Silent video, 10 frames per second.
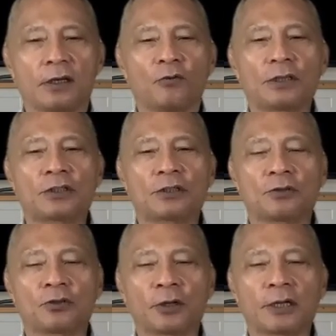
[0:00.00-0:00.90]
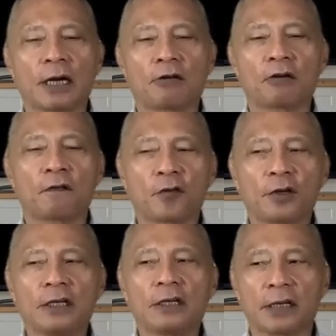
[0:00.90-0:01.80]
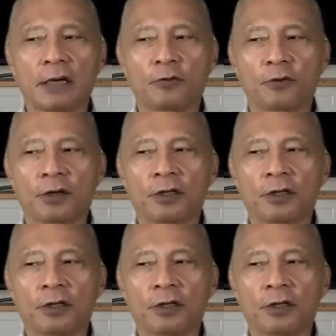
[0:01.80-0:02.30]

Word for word: Once you join our free network,